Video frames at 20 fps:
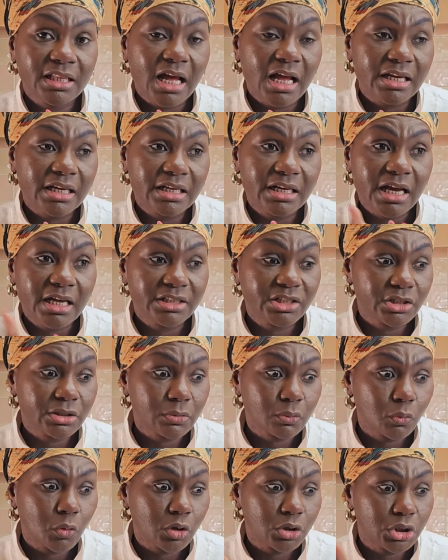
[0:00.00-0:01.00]
that, and I
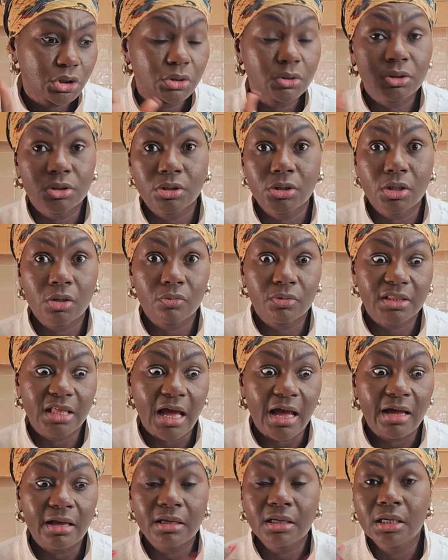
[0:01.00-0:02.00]
just want you to know
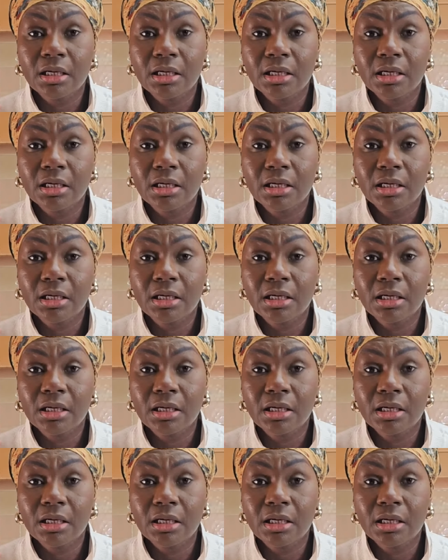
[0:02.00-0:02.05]
that.